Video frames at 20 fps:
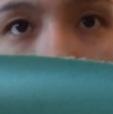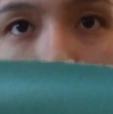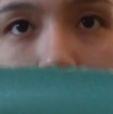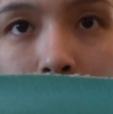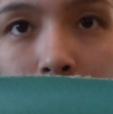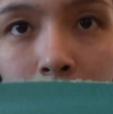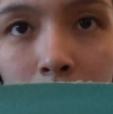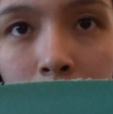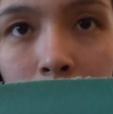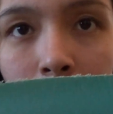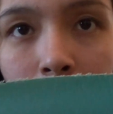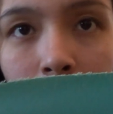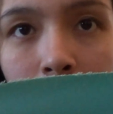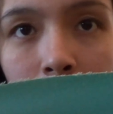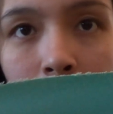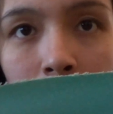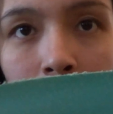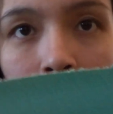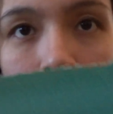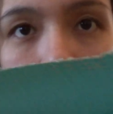You
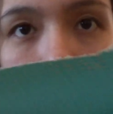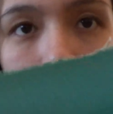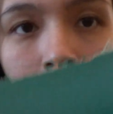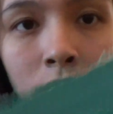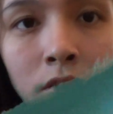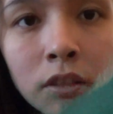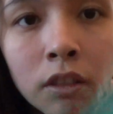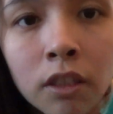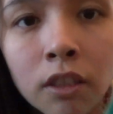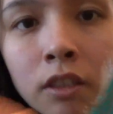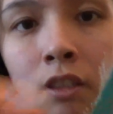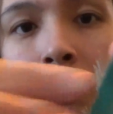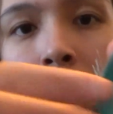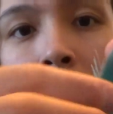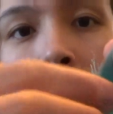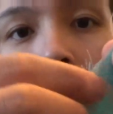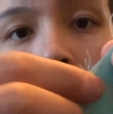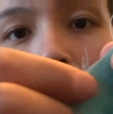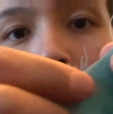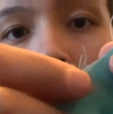see how it's
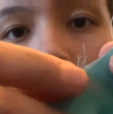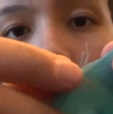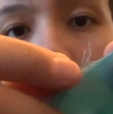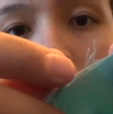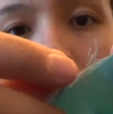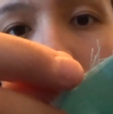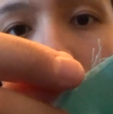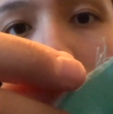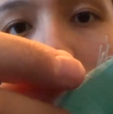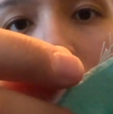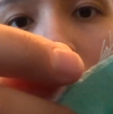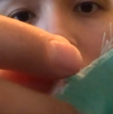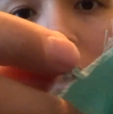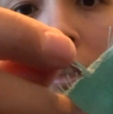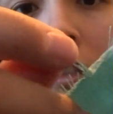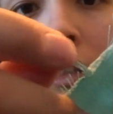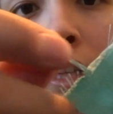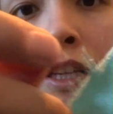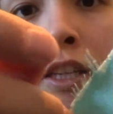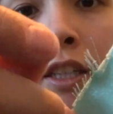like
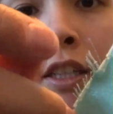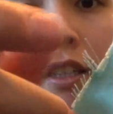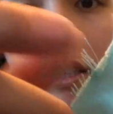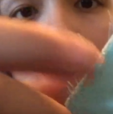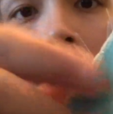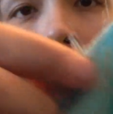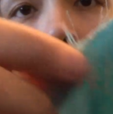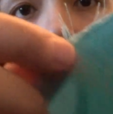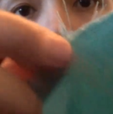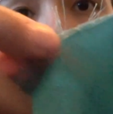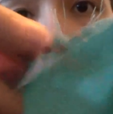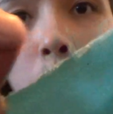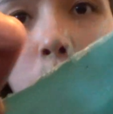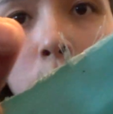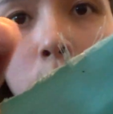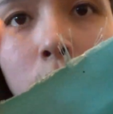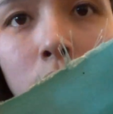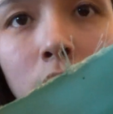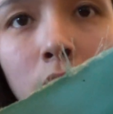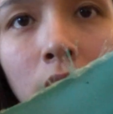it
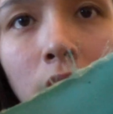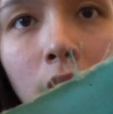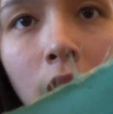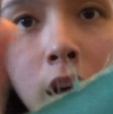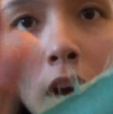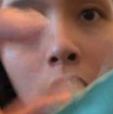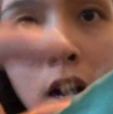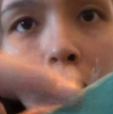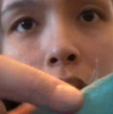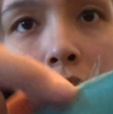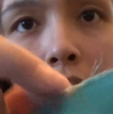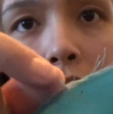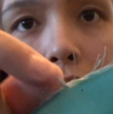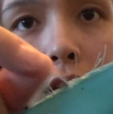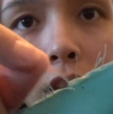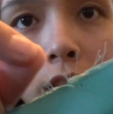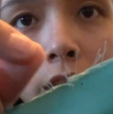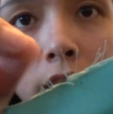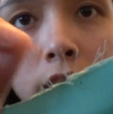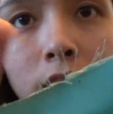comes
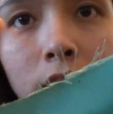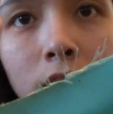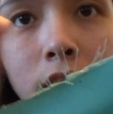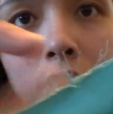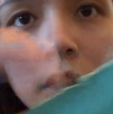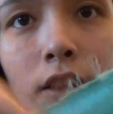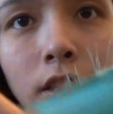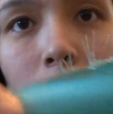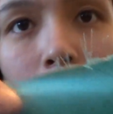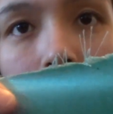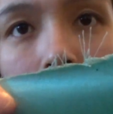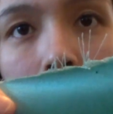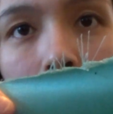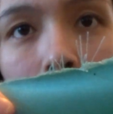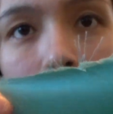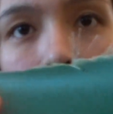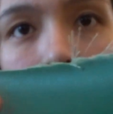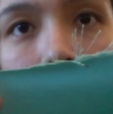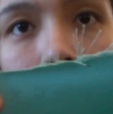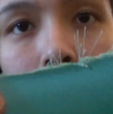like
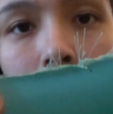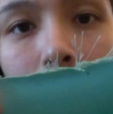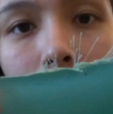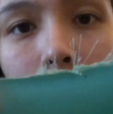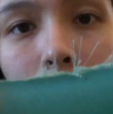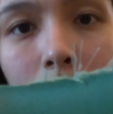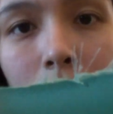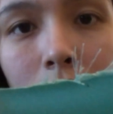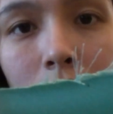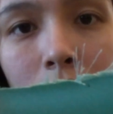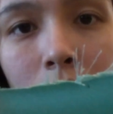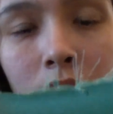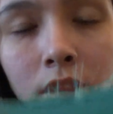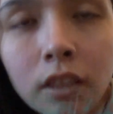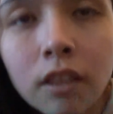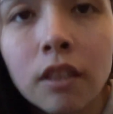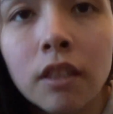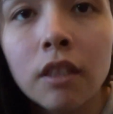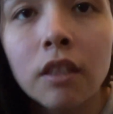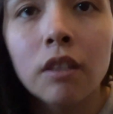that, like
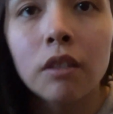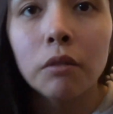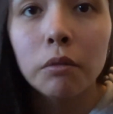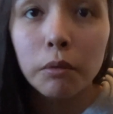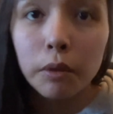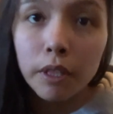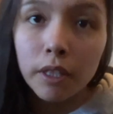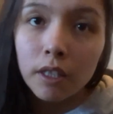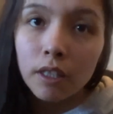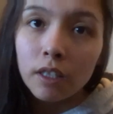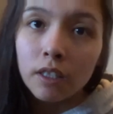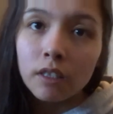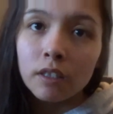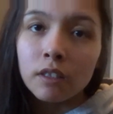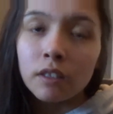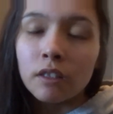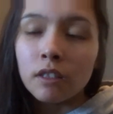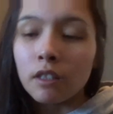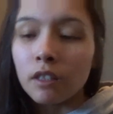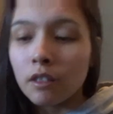really
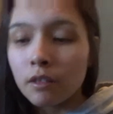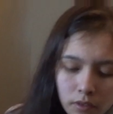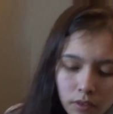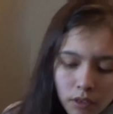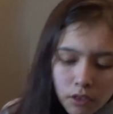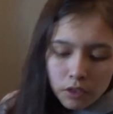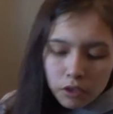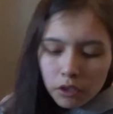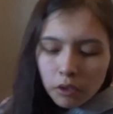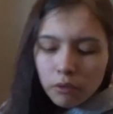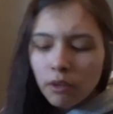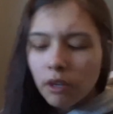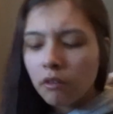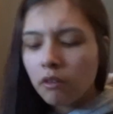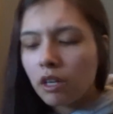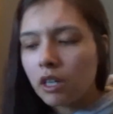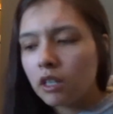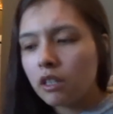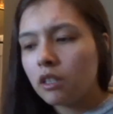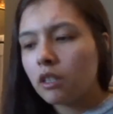easily. So I
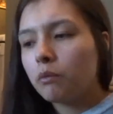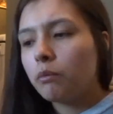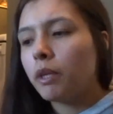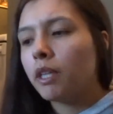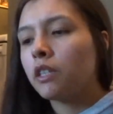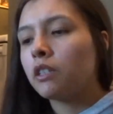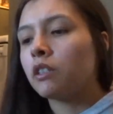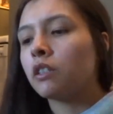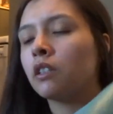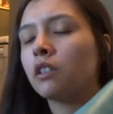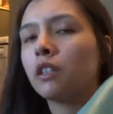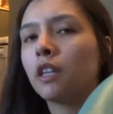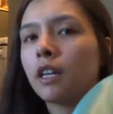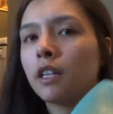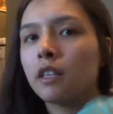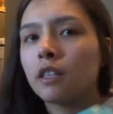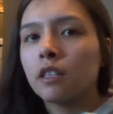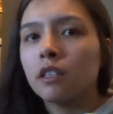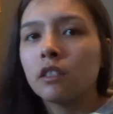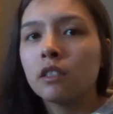wanted to make sure
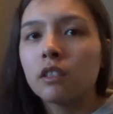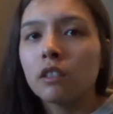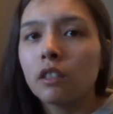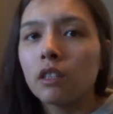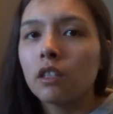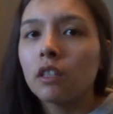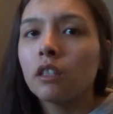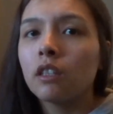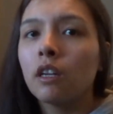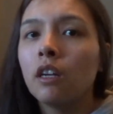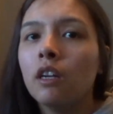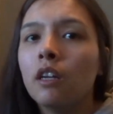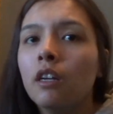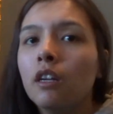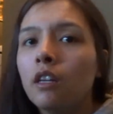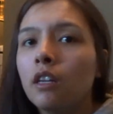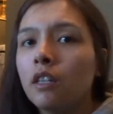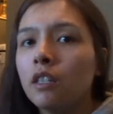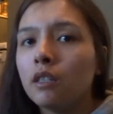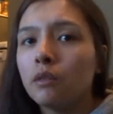that this skirt
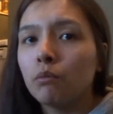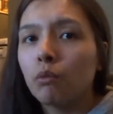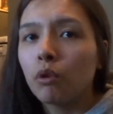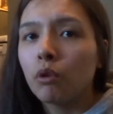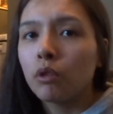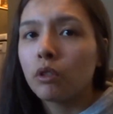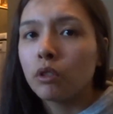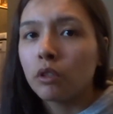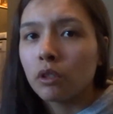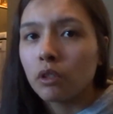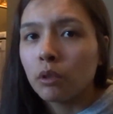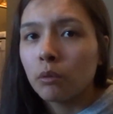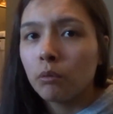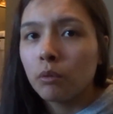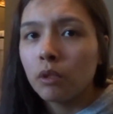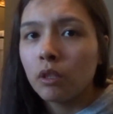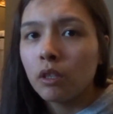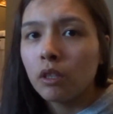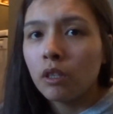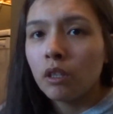is more
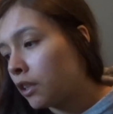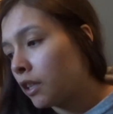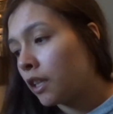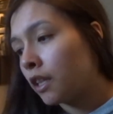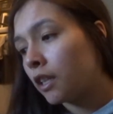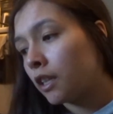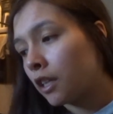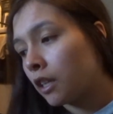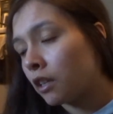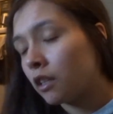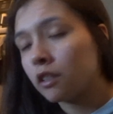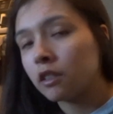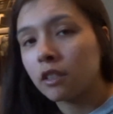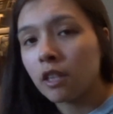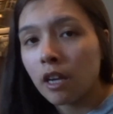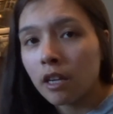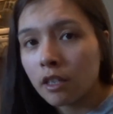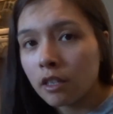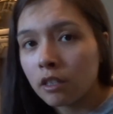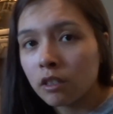durable than the other
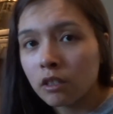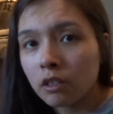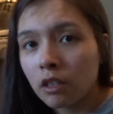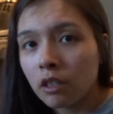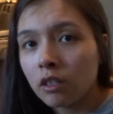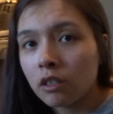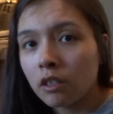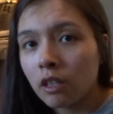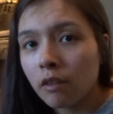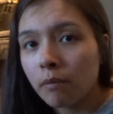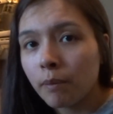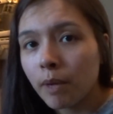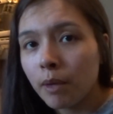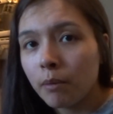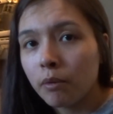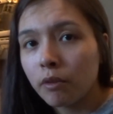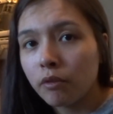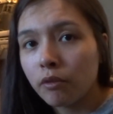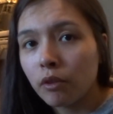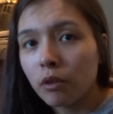satin skirts I've made
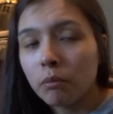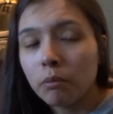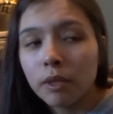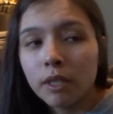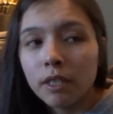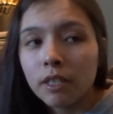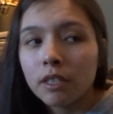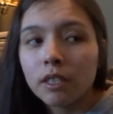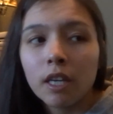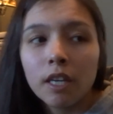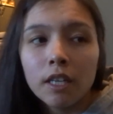before because